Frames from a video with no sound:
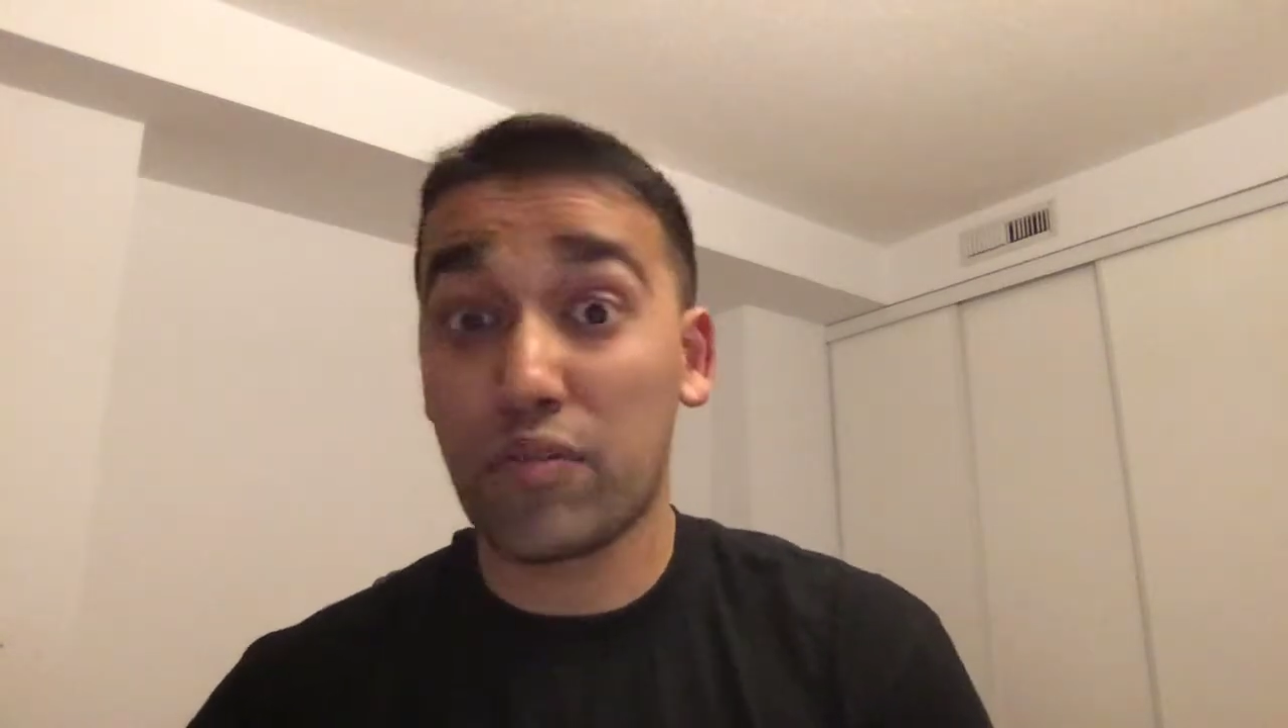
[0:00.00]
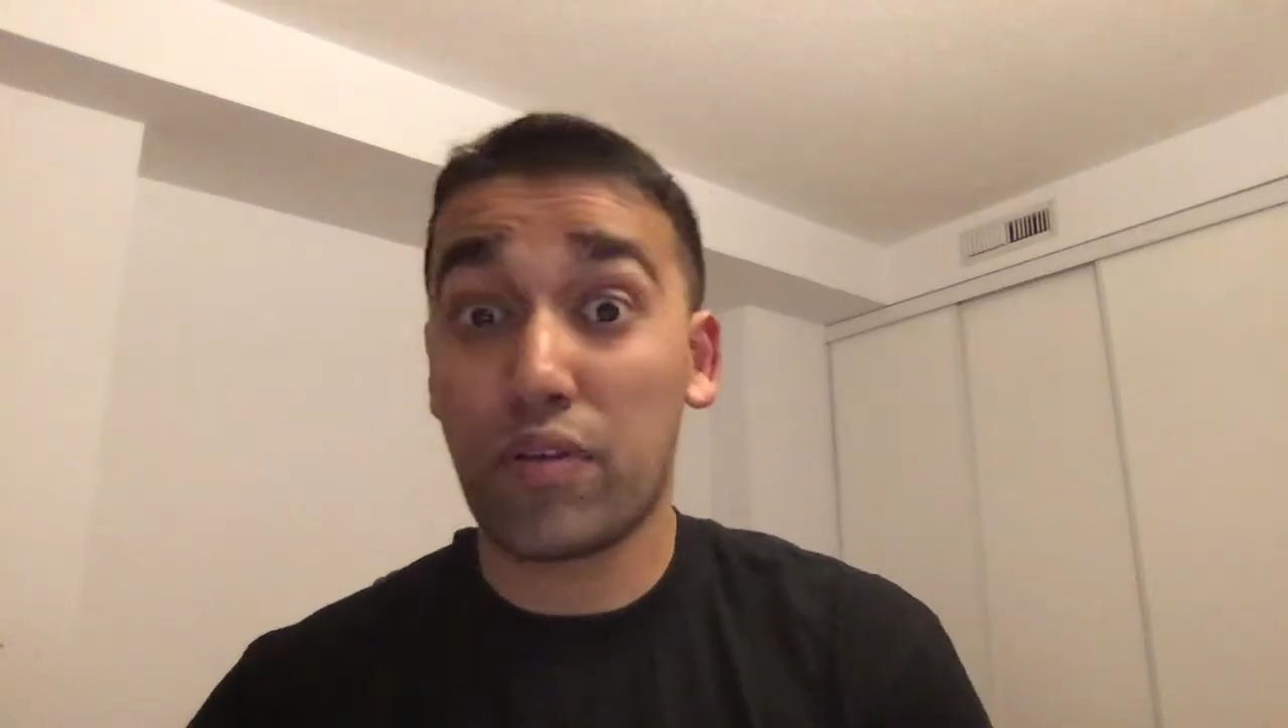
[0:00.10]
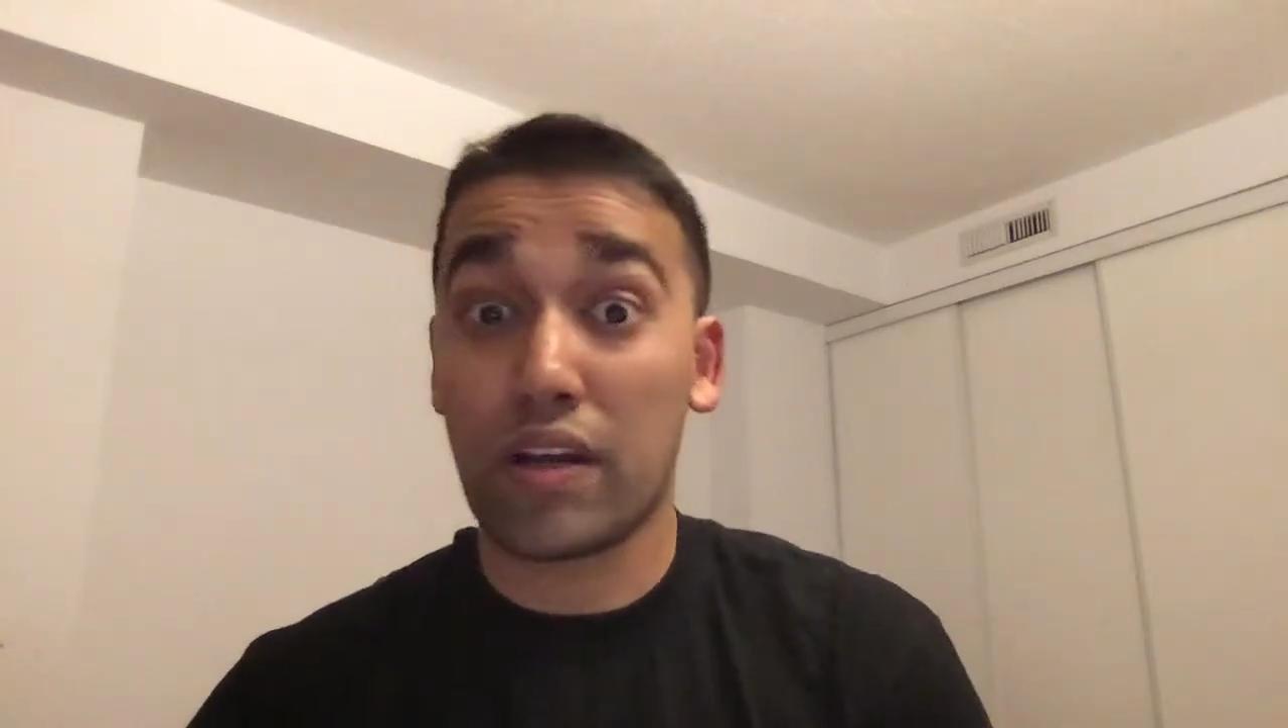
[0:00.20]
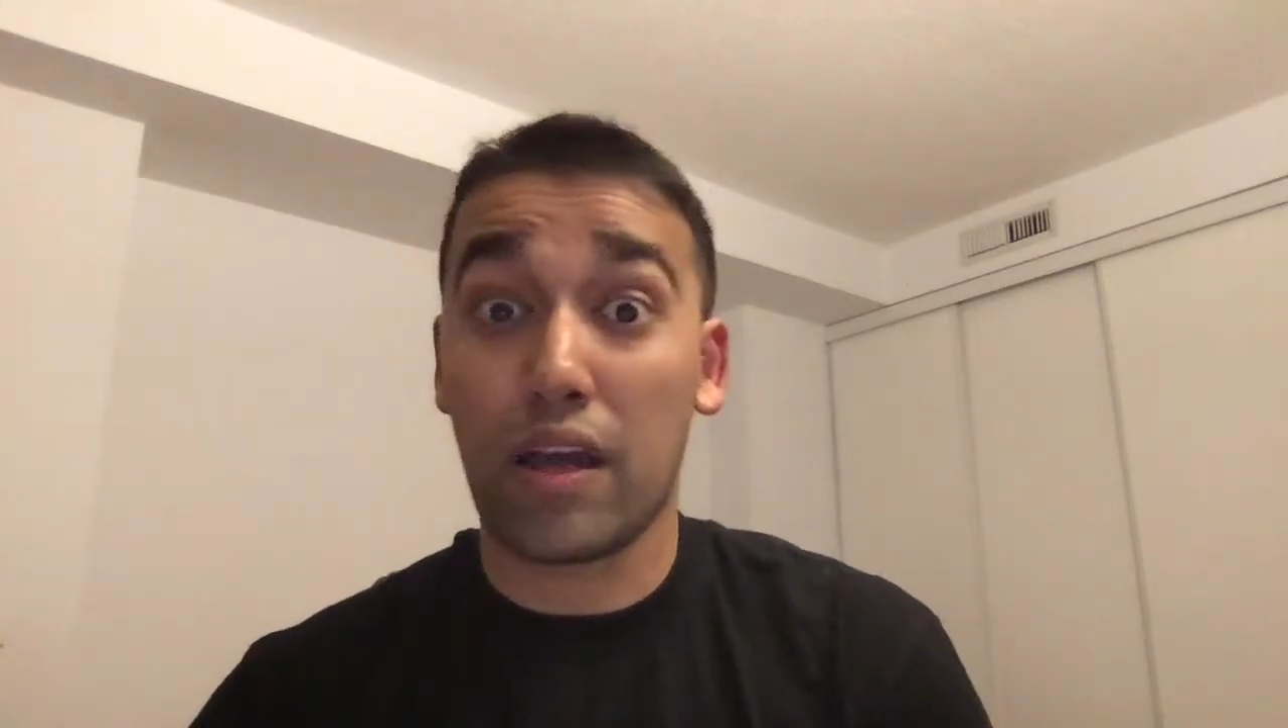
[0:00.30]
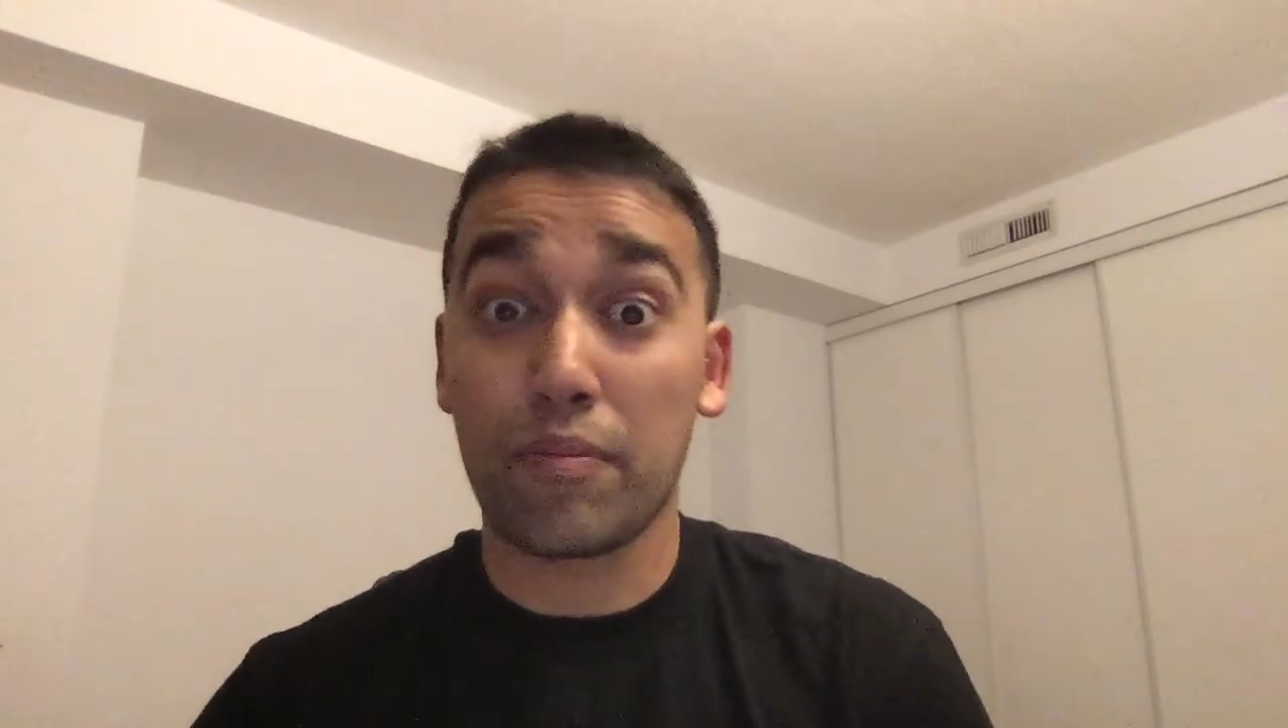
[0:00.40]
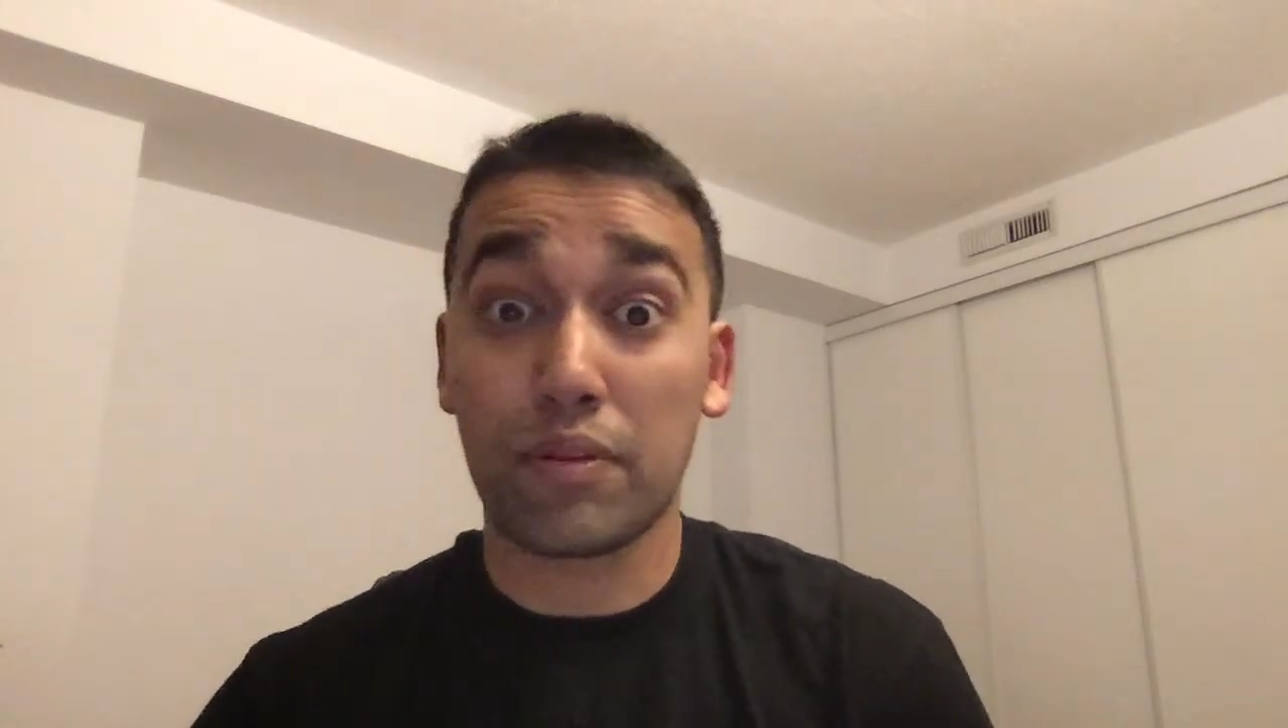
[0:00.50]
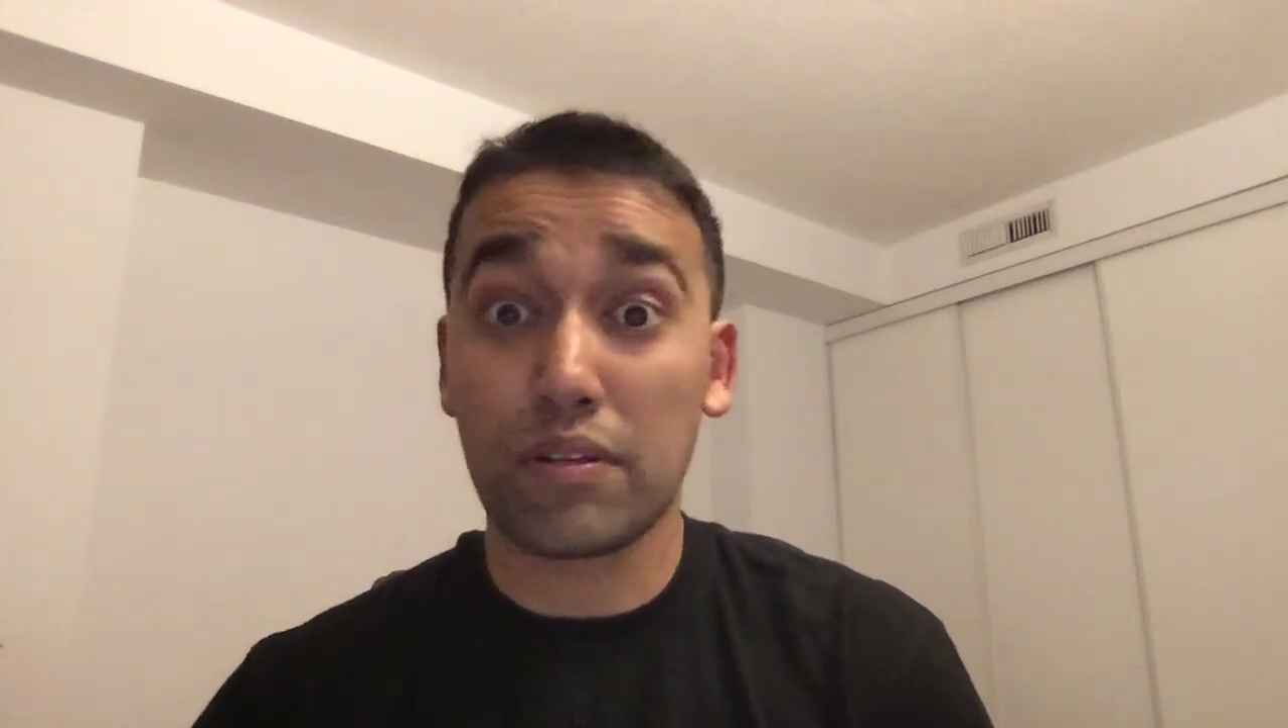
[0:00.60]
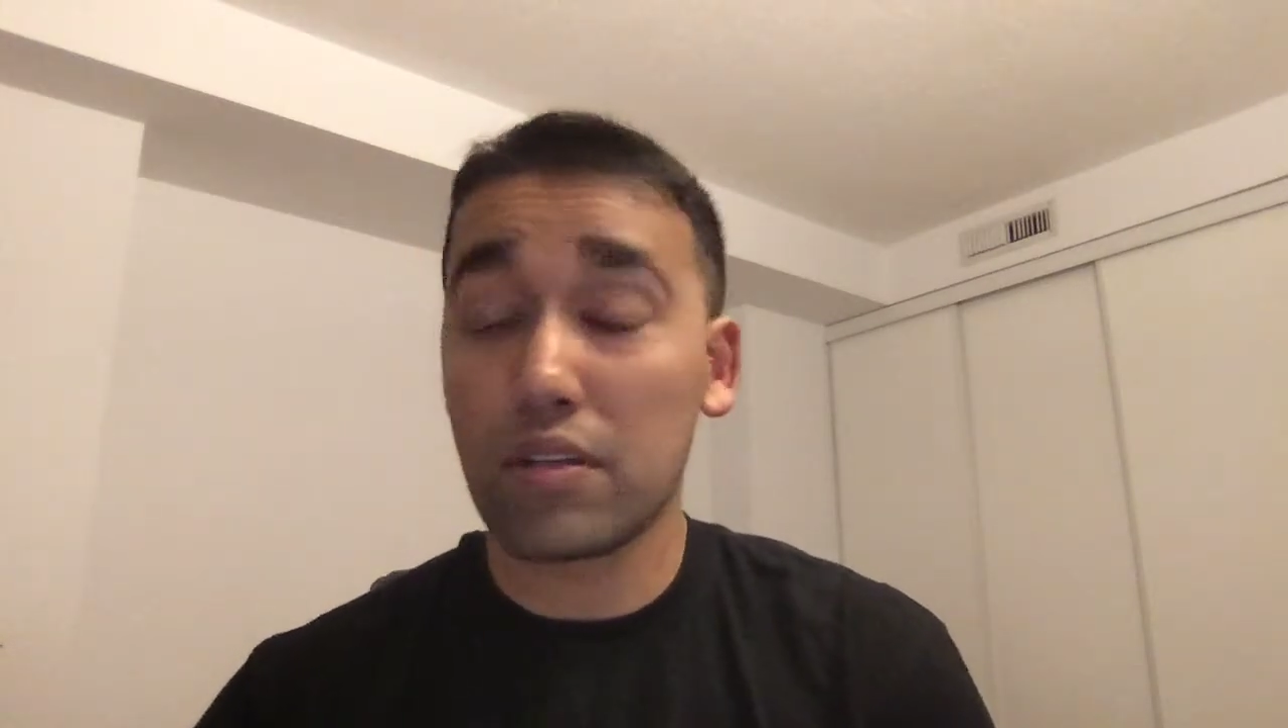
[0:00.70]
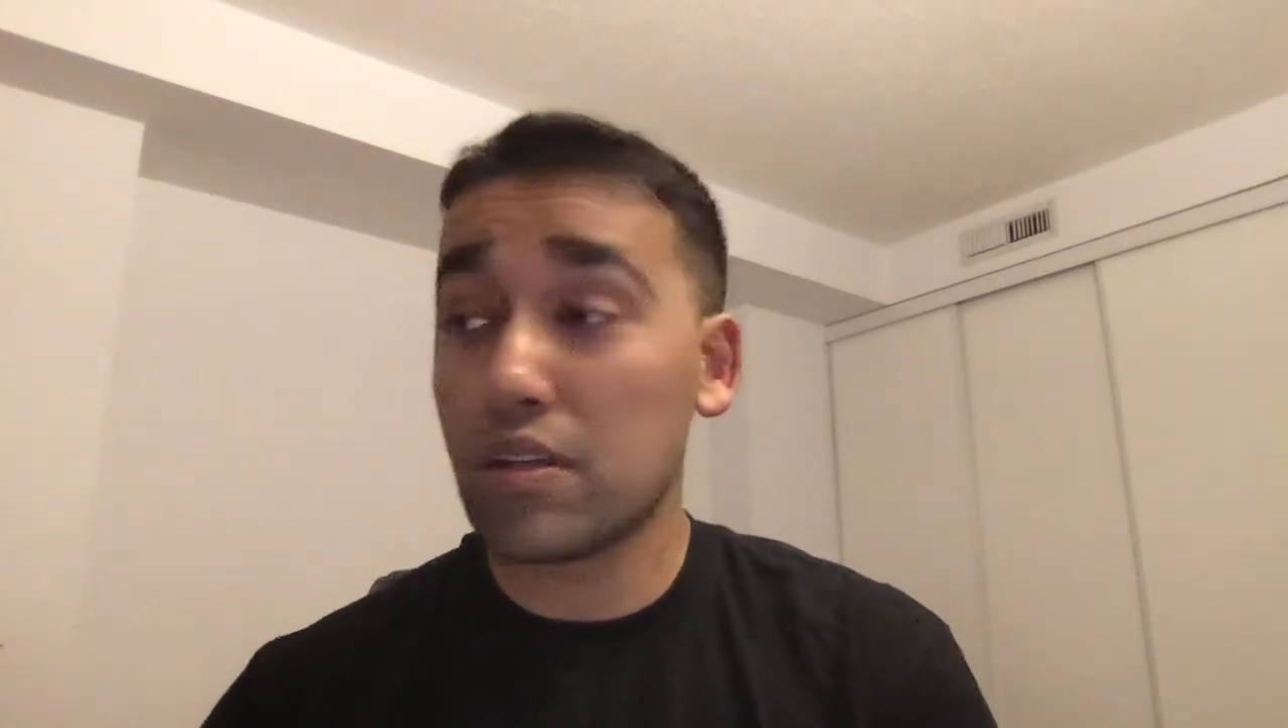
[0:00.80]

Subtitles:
fuck happened.